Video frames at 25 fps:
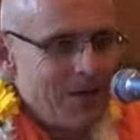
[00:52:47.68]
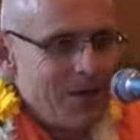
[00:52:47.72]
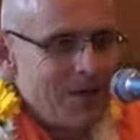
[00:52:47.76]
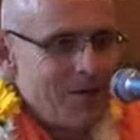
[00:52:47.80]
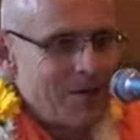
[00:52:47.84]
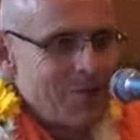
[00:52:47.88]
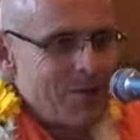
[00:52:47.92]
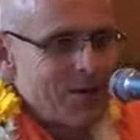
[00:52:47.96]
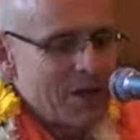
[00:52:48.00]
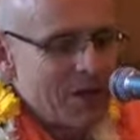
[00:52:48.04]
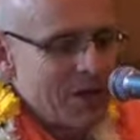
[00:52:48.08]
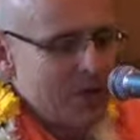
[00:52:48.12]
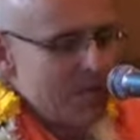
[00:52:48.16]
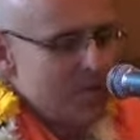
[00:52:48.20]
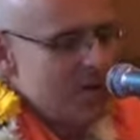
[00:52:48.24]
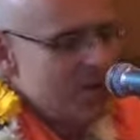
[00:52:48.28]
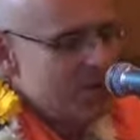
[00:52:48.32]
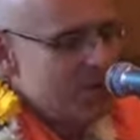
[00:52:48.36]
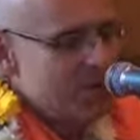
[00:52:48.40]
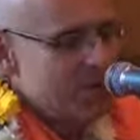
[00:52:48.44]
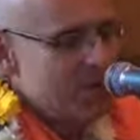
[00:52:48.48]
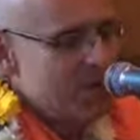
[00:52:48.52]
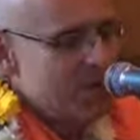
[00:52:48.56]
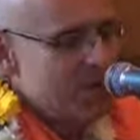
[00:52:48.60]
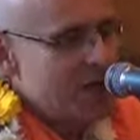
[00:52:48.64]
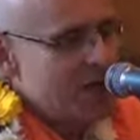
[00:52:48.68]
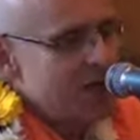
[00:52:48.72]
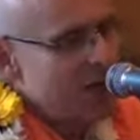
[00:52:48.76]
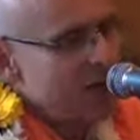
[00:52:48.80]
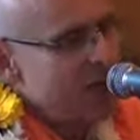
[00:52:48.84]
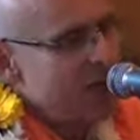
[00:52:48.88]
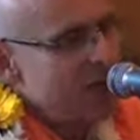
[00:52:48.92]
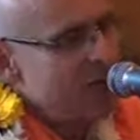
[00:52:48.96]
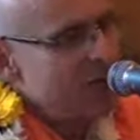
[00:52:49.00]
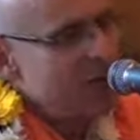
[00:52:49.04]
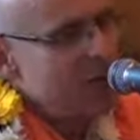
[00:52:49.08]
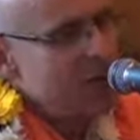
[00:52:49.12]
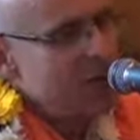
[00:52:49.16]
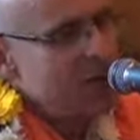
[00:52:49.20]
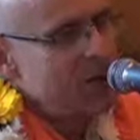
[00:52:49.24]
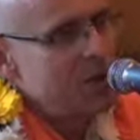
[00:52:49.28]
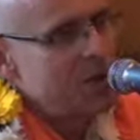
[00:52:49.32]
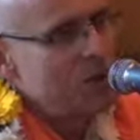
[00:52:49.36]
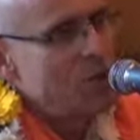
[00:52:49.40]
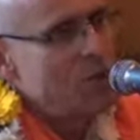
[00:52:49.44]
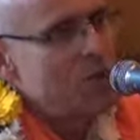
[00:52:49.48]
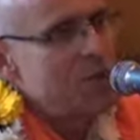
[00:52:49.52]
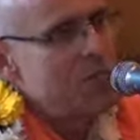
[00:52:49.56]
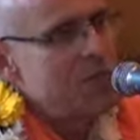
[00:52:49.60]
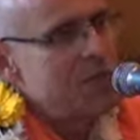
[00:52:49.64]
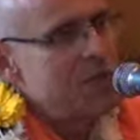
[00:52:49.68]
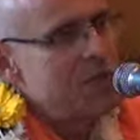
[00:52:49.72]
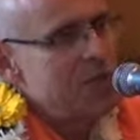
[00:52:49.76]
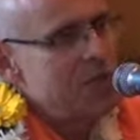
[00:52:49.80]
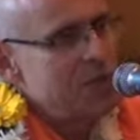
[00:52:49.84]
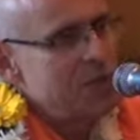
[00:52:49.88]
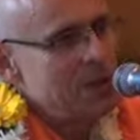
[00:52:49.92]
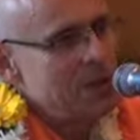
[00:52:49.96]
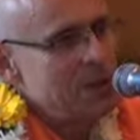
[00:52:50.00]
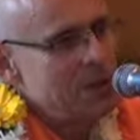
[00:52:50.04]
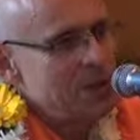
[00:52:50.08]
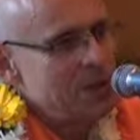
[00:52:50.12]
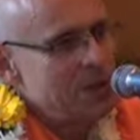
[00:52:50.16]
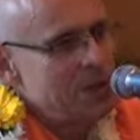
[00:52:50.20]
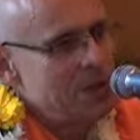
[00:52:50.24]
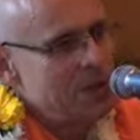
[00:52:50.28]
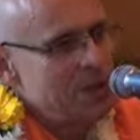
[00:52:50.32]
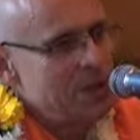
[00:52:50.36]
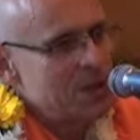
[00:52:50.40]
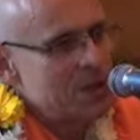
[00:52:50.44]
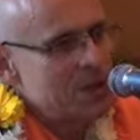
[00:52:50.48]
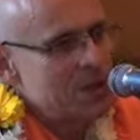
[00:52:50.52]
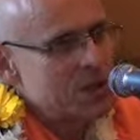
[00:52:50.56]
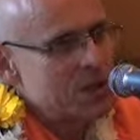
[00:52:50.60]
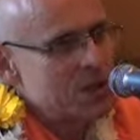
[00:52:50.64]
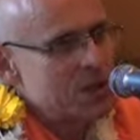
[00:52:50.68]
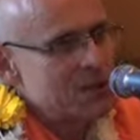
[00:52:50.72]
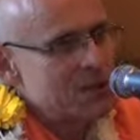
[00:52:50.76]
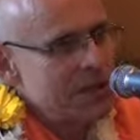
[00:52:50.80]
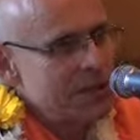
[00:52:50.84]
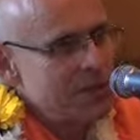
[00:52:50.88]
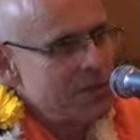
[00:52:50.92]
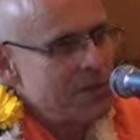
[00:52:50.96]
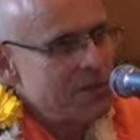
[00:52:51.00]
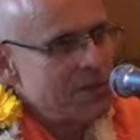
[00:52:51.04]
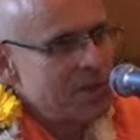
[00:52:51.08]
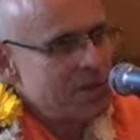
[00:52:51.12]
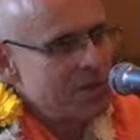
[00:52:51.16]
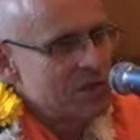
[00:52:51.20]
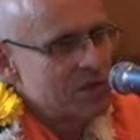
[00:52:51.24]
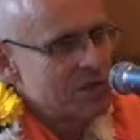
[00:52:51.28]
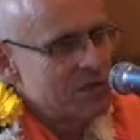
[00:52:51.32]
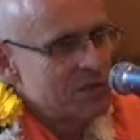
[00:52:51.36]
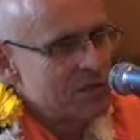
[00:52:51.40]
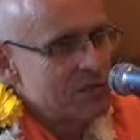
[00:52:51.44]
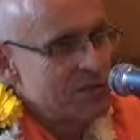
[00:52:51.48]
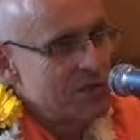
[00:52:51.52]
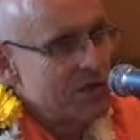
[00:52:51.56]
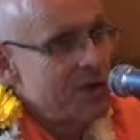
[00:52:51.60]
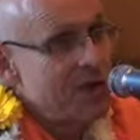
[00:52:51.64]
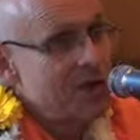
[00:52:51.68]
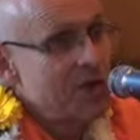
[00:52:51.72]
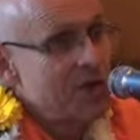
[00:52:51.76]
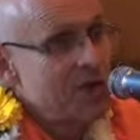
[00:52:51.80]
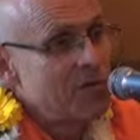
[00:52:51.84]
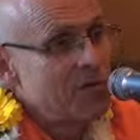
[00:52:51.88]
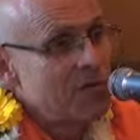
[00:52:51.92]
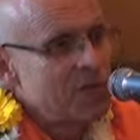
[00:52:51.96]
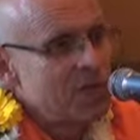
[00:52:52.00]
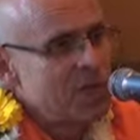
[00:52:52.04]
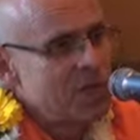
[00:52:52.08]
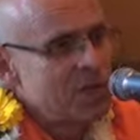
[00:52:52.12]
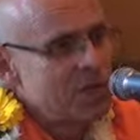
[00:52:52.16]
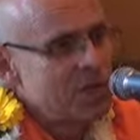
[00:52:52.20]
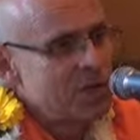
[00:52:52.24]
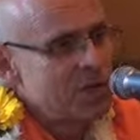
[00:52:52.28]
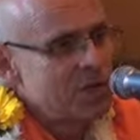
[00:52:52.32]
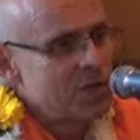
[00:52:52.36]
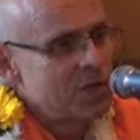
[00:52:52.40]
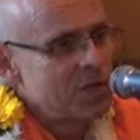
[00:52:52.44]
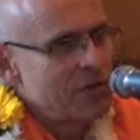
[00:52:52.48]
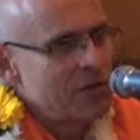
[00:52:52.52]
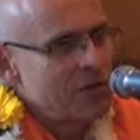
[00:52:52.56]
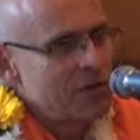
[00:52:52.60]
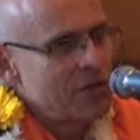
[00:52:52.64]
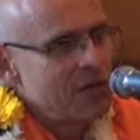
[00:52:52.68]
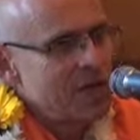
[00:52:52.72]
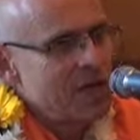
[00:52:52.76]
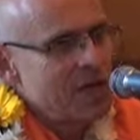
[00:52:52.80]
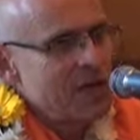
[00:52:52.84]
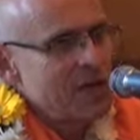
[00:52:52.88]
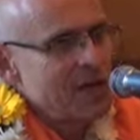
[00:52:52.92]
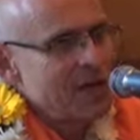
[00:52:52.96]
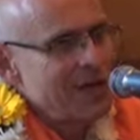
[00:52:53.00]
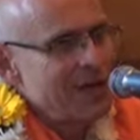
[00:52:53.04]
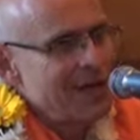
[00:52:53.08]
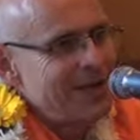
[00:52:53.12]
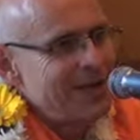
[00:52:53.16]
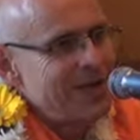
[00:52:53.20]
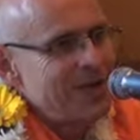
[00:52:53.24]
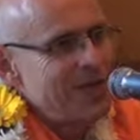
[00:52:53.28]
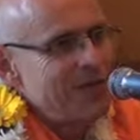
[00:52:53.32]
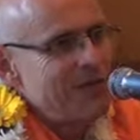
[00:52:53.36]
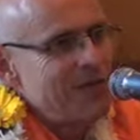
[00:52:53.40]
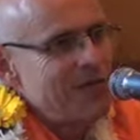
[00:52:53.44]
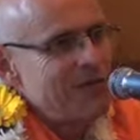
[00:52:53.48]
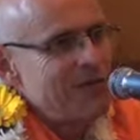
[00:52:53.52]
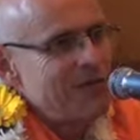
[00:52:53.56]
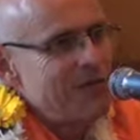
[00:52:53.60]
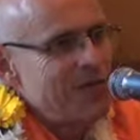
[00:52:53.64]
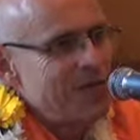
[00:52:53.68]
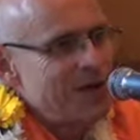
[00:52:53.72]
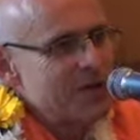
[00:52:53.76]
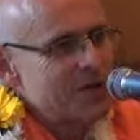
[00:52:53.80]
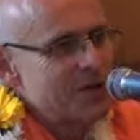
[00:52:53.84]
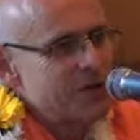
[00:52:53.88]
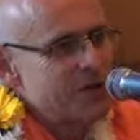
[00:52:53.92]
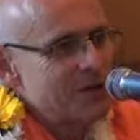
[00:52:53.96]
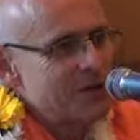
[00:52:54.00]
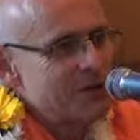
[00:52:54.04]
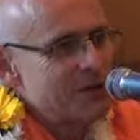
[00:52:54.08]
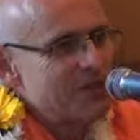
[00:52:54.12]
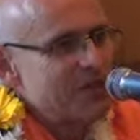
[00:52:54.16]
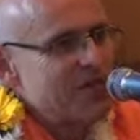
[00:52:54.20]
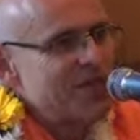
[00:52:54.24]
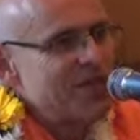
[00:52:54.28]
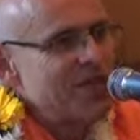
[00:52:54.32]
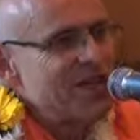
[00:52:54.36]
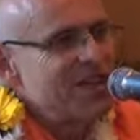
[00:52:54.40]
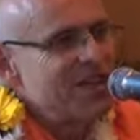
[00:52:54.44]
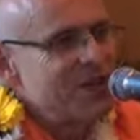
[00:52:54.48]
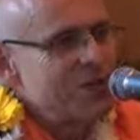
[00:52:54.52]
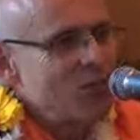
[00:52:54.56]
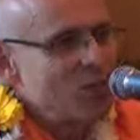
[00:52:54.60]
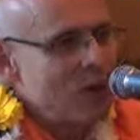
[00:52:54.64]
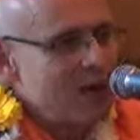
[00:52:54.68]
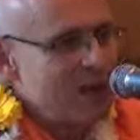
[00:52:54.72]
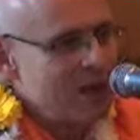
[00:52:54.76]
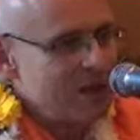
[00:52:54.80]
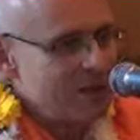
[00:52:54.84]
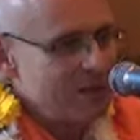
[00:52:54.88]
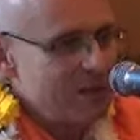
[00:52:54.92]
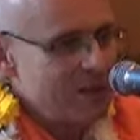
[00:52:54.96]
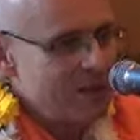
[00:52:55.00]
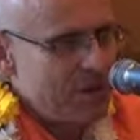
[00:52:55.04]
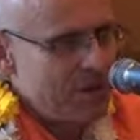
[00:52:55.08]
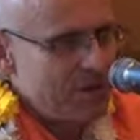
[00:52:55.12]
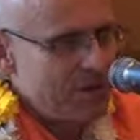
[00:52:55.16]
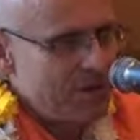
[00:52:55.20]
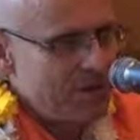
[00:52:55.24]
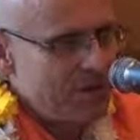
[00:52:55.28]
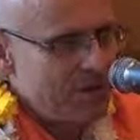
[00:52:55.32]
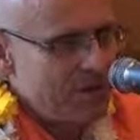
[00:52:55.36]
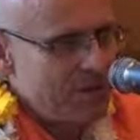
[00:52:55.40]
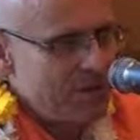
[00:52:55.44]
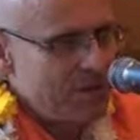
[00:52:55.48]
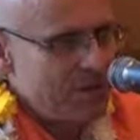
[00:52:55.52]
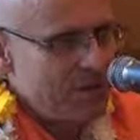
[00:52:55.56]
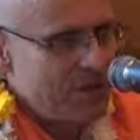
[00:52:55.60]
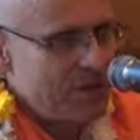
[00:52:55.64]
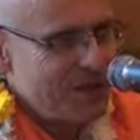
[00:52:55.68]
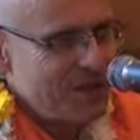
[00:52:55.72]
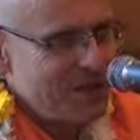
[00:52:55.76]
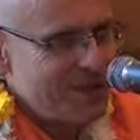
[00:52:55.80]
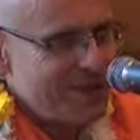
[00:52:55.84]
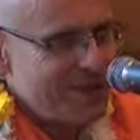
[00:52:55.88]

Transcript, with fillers: uh, I must be careful in all my dealings with the Vaishnavas. that we not offend the Vaishnava. Let every Vaishnava think well about me.